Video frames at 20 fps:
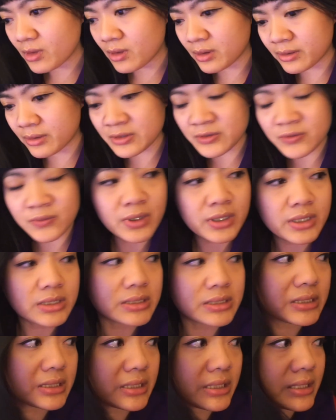that's what I
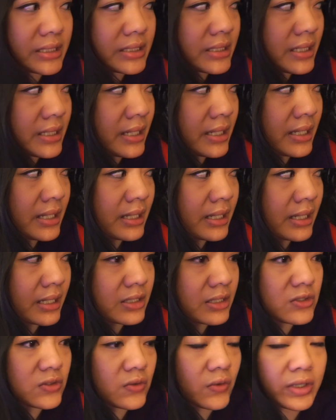did.
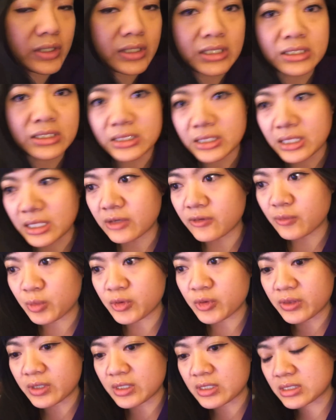And so I need to kind of
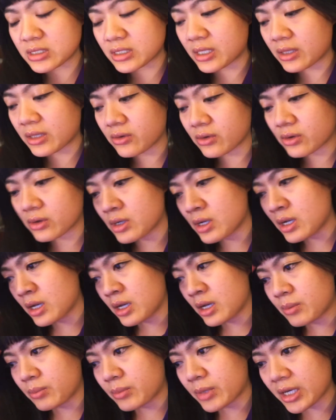put things together.
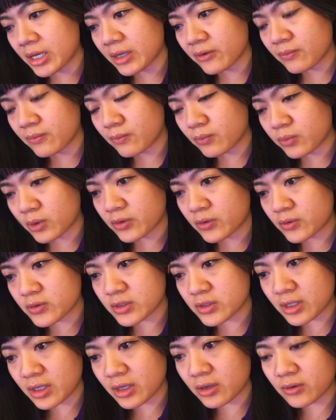My brothers
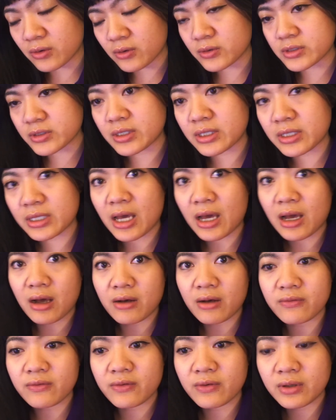and I are also going to
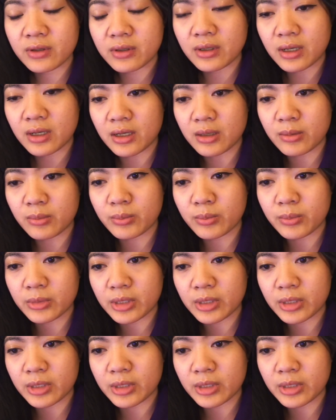have um,